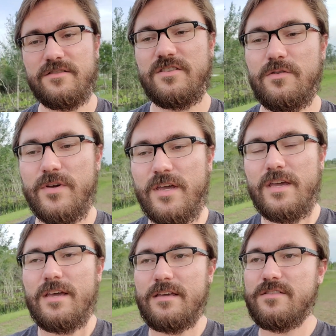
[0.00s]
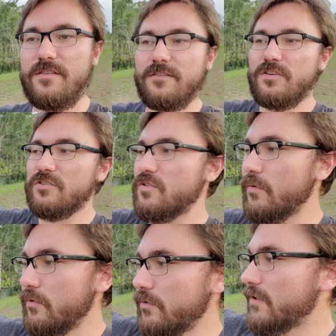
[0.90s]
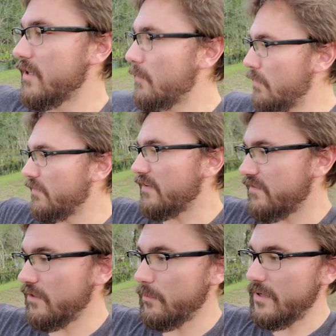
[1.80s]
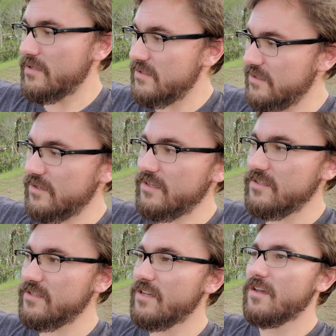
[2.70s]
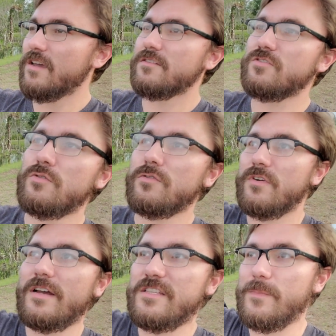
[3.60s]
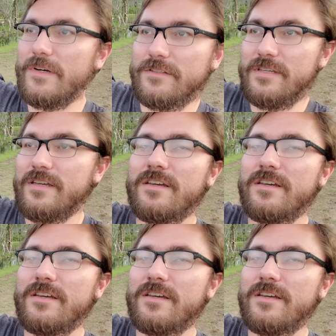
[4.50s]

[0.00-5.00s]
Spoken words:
So it is a good tool moving from Sirius to Orion's belt